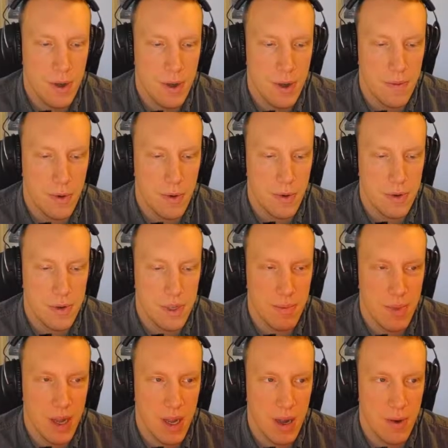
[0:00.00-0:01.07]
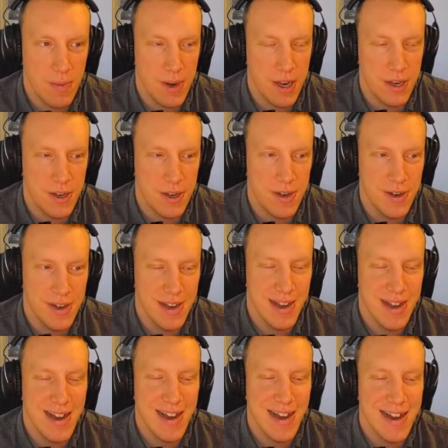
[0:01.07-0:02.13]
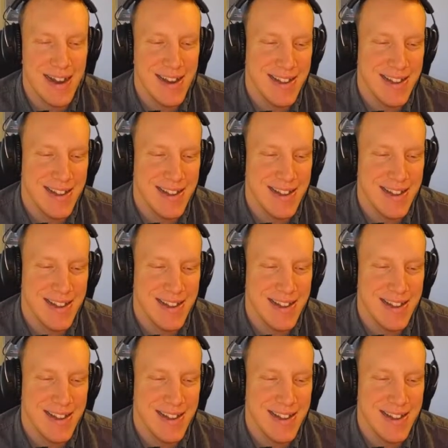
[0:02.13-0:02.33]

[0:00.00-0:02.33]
Of course, it'd be our pleasure. Haha,